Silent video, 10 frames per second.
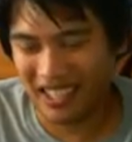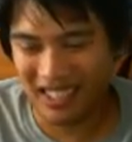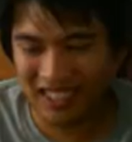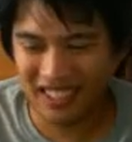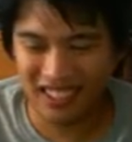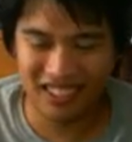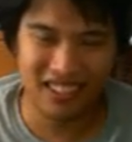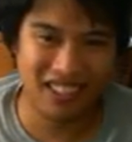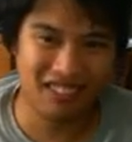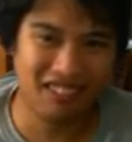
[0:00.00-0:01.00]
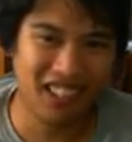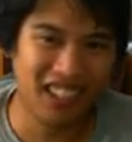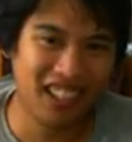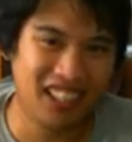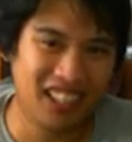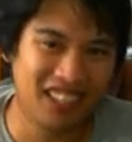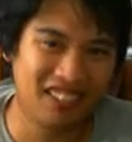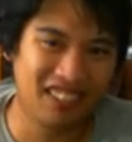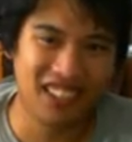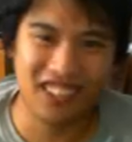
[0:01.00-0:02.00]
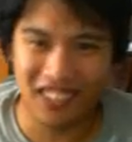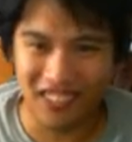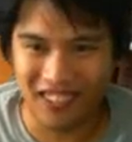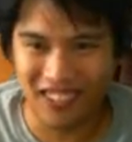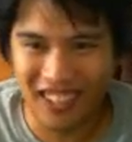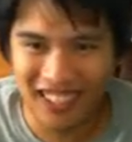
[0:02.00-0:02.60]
He's either like really hot or really cold.